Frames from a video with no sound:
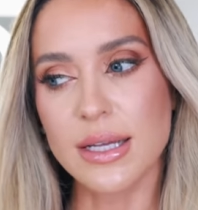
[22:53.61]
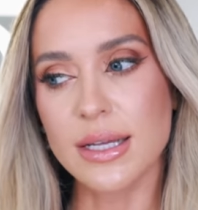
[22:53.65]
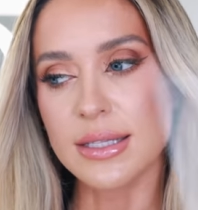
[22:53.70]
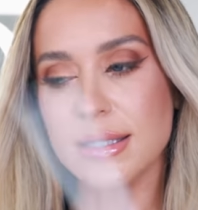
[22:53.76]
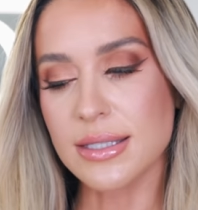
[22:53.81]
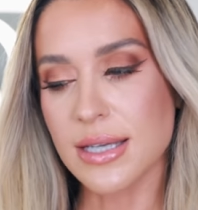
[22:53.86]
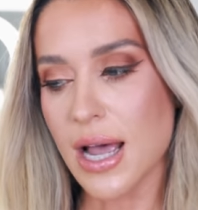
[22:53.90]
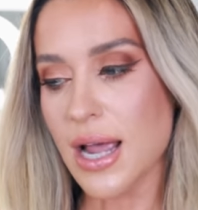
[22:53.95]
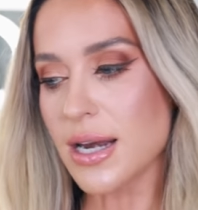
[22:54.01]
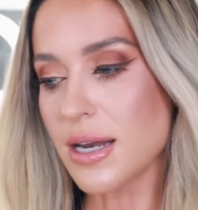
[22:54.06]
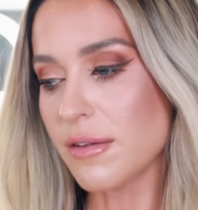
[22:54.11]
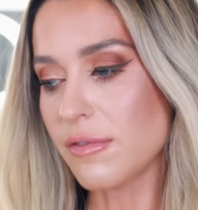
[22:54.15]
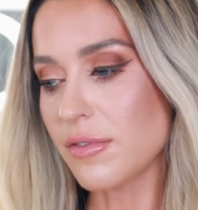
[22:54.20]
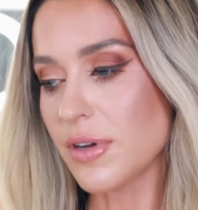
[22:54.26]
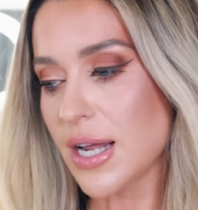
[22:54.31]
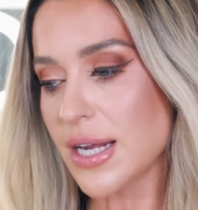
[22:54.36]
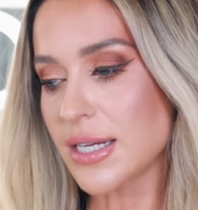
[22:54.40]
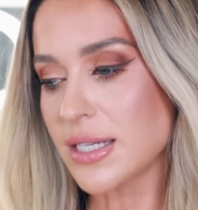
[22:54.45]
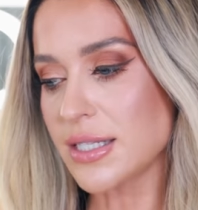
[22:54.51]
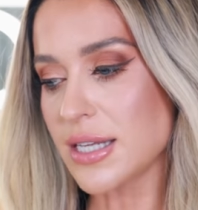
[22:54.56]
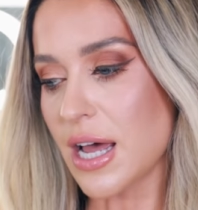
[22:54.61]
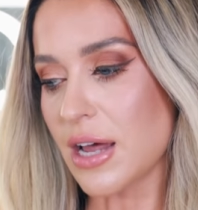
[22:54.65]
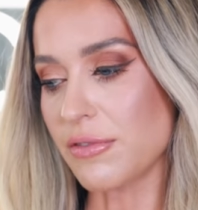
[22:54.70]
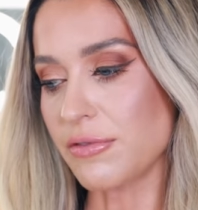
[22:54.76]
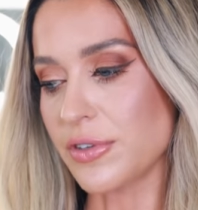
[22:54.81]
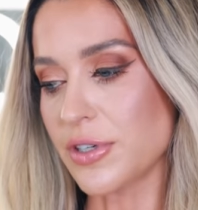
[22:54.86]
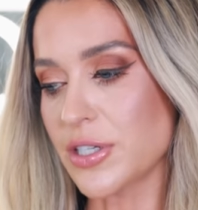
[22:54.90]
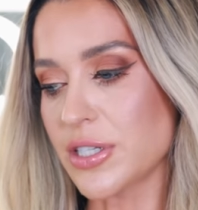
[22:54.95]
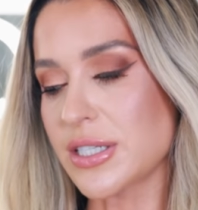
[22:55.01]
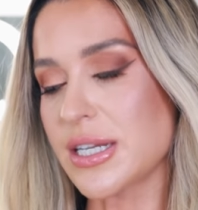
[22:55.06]
It's kind of nice at
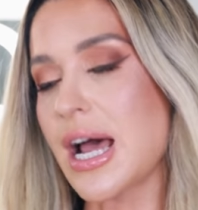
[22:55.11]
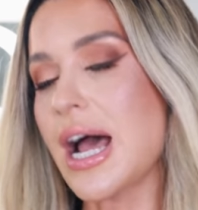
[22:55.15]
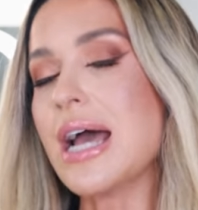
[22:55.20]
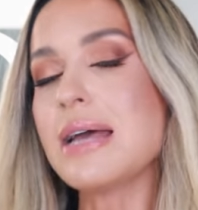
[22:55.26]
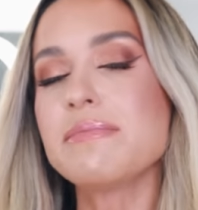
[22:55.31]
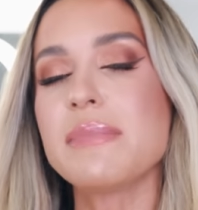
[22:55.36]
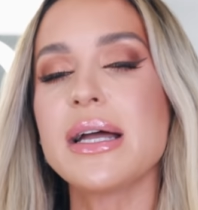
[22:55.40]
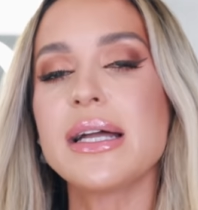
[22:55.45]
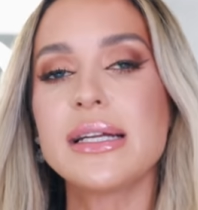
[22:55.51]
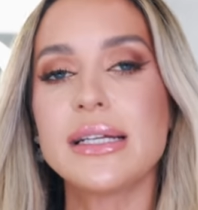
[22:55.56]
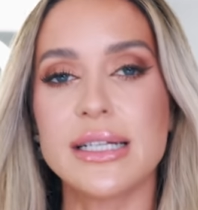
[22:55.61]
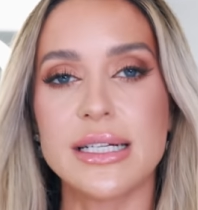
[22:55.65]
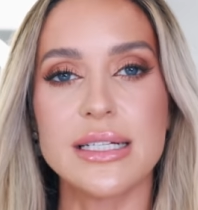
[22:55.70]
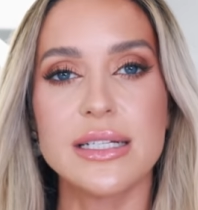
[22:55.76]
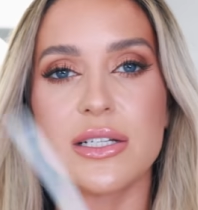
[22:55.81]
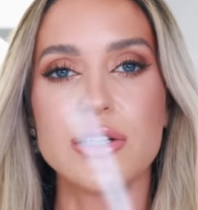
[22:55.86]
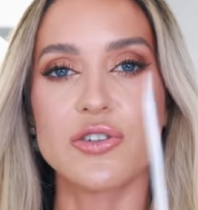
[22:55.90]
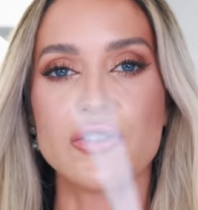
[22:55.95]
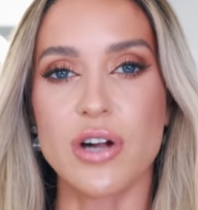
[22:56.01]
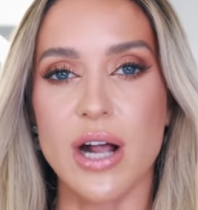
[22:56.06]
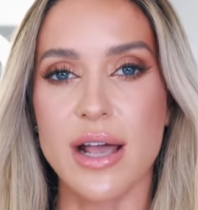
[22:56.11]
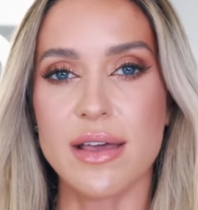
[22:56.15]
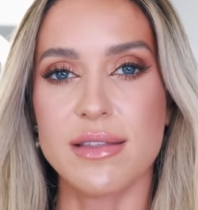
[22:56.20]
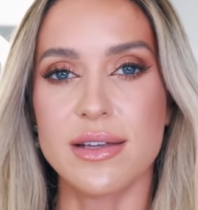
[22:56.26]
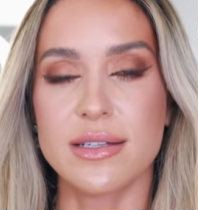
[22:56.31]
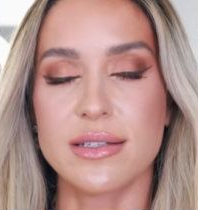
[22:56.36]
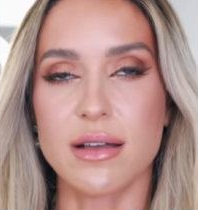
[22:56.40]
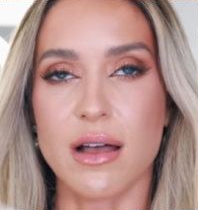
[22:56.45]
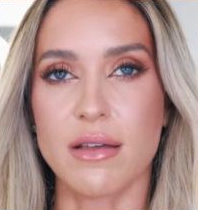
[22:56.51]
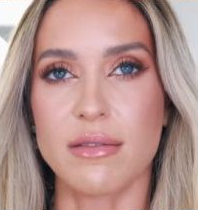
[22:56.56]
first. I might need to try
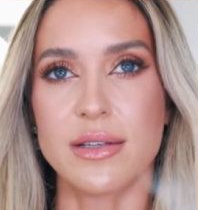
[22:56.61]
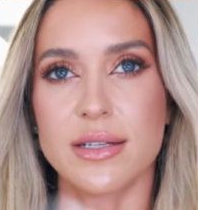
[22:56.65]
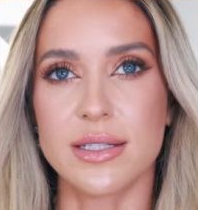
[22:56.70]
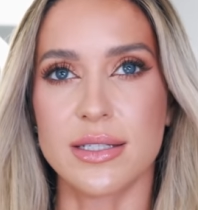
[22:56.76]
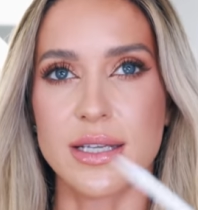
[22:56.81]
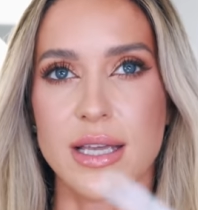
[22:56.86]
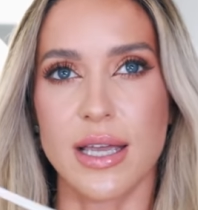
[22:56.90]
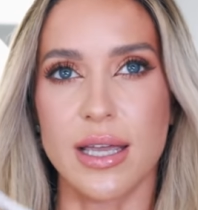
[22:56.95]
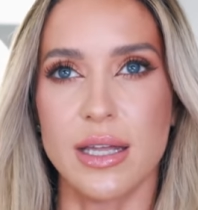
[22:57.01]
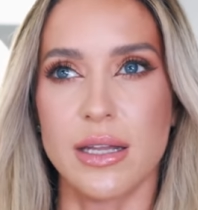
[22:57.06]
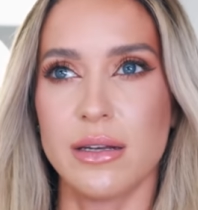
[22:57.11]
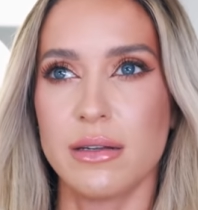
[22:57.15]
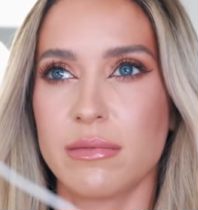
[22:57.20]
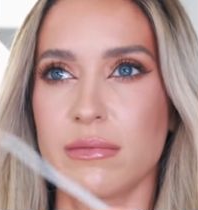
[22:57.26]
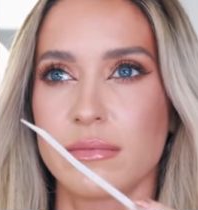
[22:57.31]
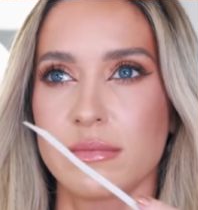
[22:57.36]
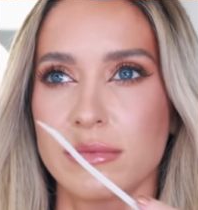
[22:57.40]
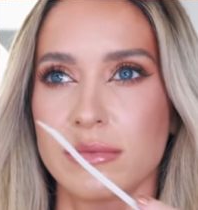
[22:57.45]
this on the skin.